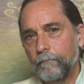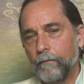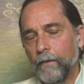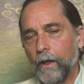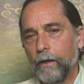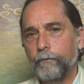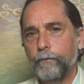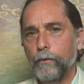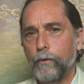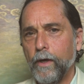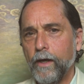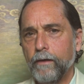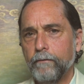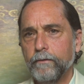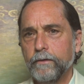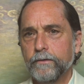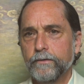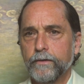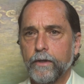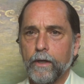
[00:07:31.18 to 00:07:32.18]
if you
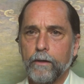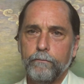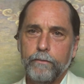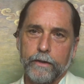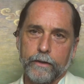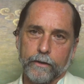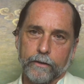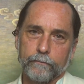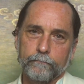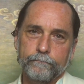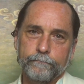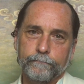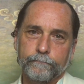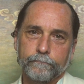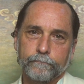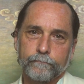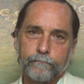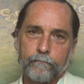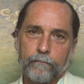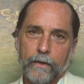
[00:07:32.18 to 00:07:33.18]
have insomnia,
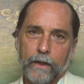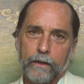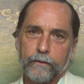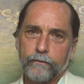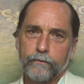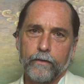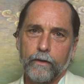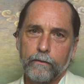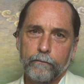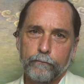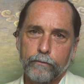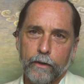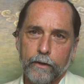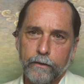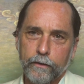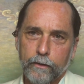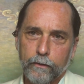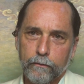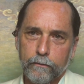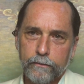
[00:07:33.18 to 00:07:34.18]
instead of
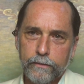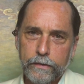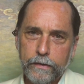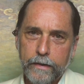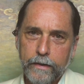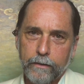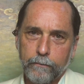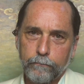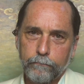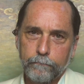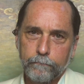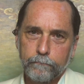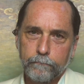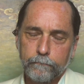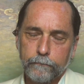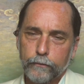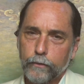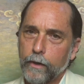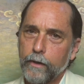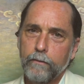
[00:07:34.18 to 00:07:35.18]
trying to go to sleep,
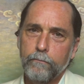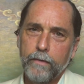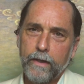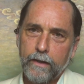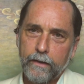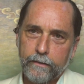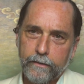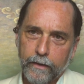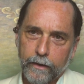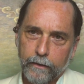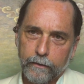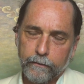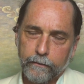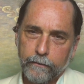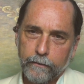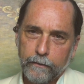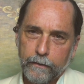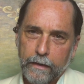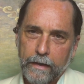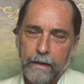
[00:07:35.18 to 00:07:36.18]
try to
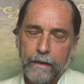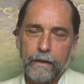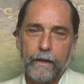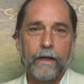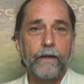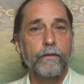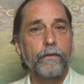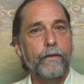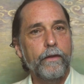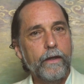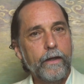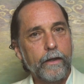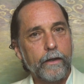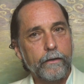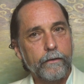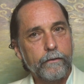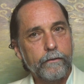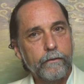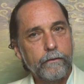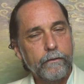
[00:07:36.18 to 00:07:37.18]
meditate. And
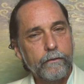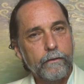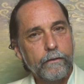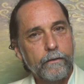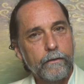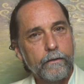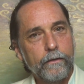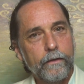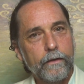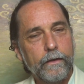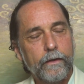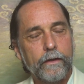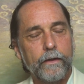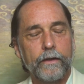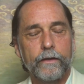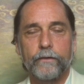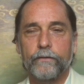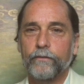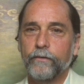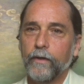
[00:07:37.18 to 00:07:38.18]
then,
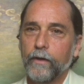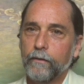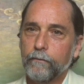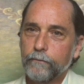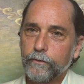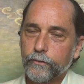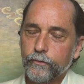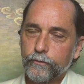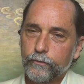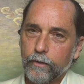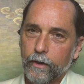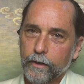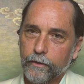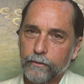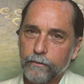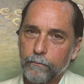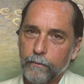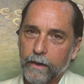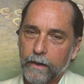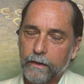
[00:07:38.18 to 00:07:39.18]
instead of just trying
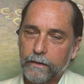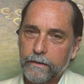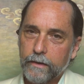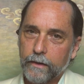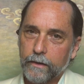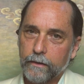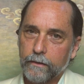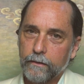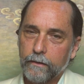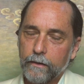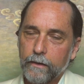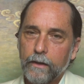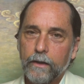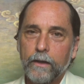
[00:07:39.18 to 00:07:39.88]
to meditate,